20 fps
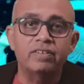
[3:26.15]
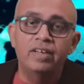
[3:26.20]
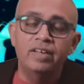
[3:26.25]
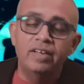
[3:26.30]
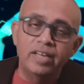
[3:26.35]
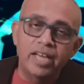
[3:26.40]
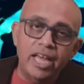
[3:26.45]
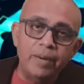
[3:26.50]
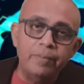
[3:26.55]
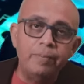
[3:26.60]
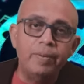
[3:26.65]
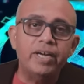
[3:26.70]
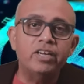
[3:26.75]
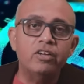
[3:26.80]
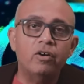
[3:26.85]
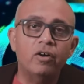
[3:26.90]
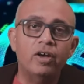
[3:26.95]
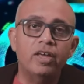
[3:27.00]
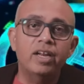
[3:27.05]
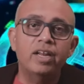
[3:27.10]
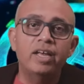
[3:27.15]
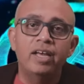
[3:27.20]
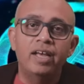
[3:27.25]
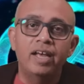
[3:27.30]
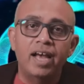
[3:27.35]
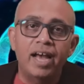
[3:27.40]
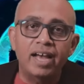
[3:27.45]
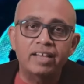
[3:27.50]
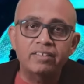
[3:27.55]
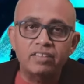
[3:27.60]
in Bitcoin
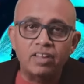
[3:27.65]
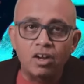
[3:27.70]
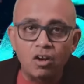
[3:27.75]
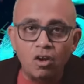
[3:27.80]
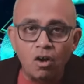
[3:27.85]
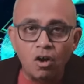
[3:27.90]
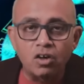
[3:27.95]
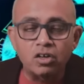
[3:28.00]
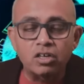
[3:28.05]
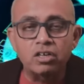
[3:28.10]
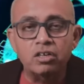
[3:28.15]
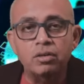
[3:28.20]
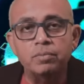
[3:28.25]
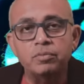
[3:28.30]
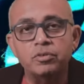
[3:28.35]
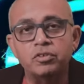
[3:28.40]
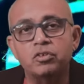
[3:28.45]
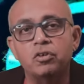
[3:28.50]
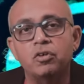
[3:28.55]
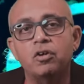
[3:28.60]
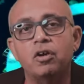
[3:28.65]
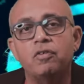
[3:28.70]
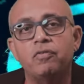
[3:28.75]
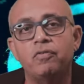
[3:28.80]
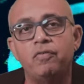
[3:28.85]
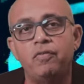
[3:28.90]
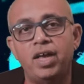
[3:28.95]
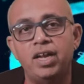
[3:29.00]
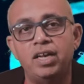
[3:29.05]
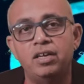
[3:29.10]
as a long-term store of
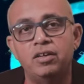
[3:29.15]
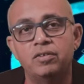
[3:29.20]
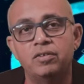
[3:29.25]
value.